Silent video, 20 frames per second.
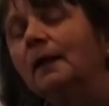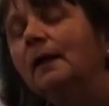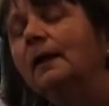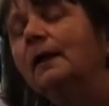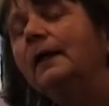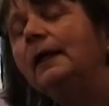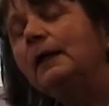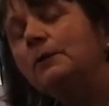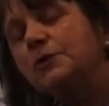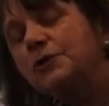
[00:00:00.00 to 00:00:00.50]

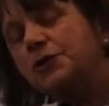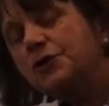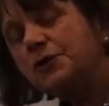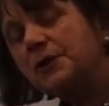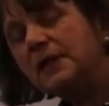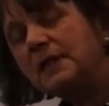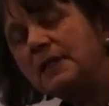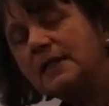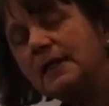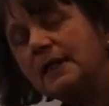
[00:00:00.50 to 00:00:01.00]
he was
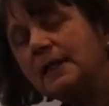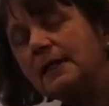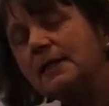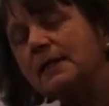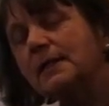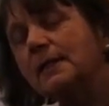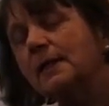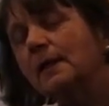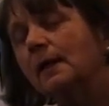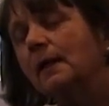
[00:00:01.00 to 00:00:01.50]
treated.
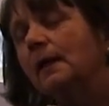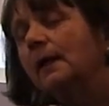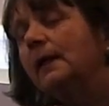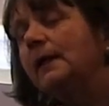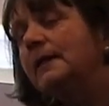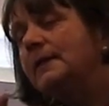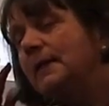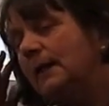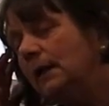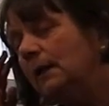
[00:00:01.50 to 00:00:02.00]

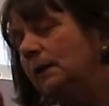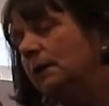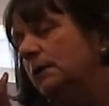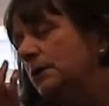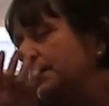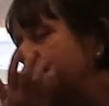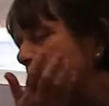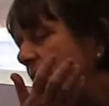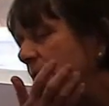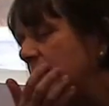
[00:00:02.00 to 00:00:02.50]
He didn't
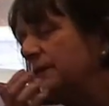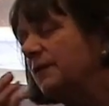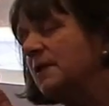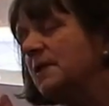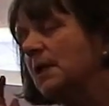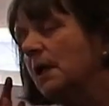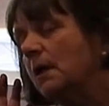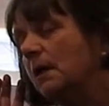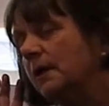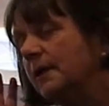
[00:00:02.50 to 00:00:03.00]
lose any of
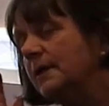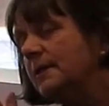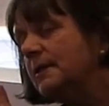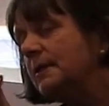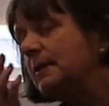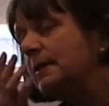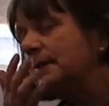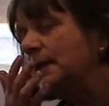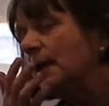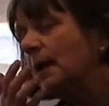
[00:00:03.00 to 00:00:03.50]
his
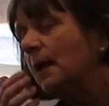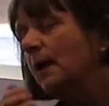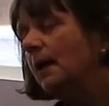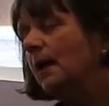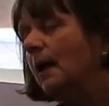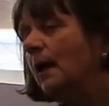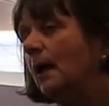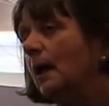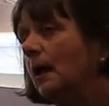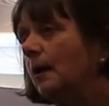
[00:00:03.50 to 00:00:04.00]
eyes.
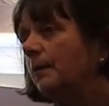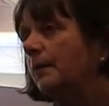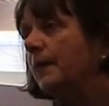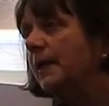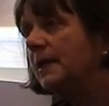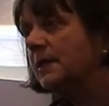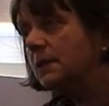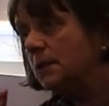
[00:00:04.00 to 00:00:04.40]
His